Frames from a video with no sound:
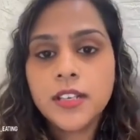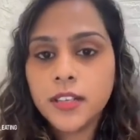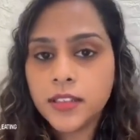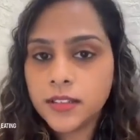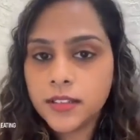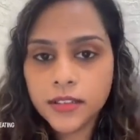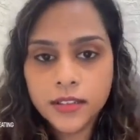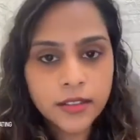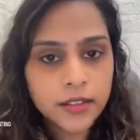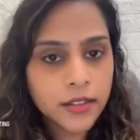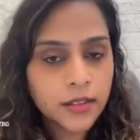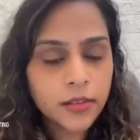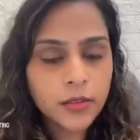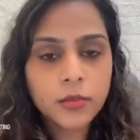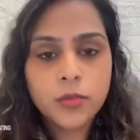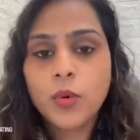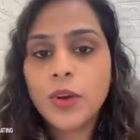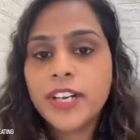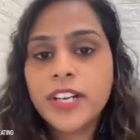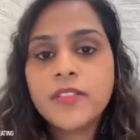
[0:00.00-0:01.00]

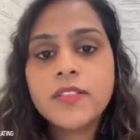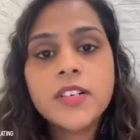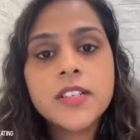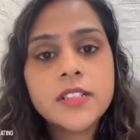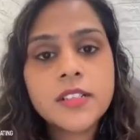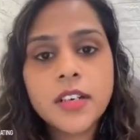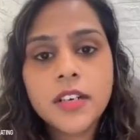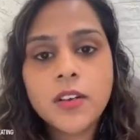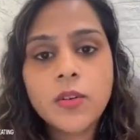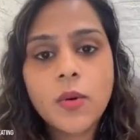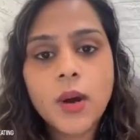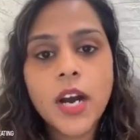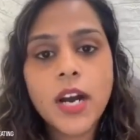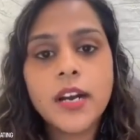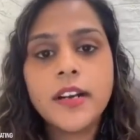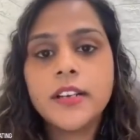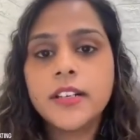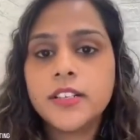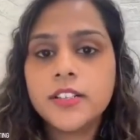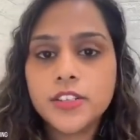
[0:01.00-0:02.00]
Whatever is
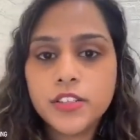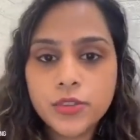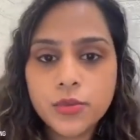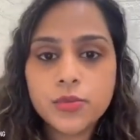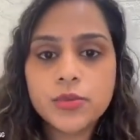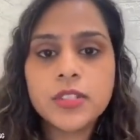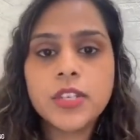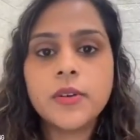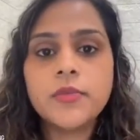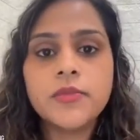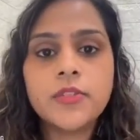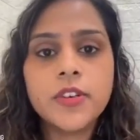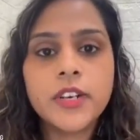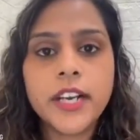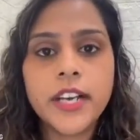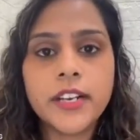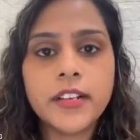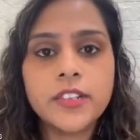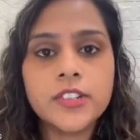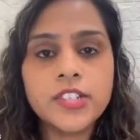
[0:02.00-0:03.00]
required is used up for
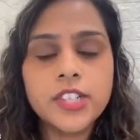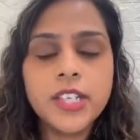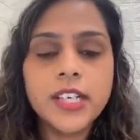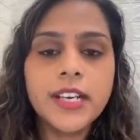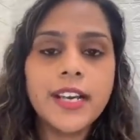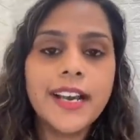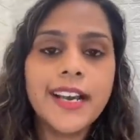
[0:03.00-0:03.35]
energy,